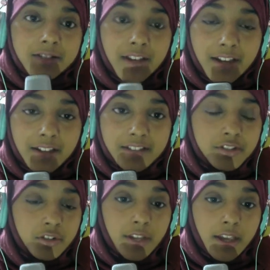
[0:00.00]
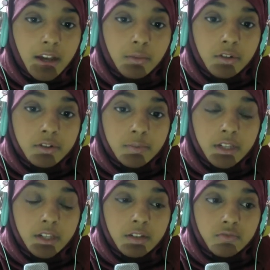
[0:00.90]
Hi guys, today I'm going to
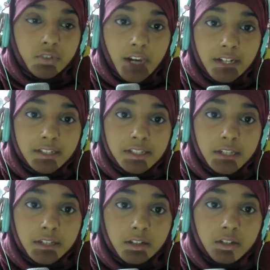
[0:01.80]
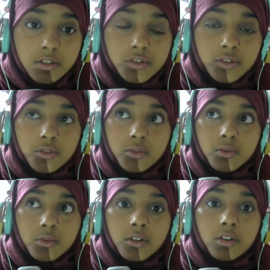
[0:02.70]
be reacting to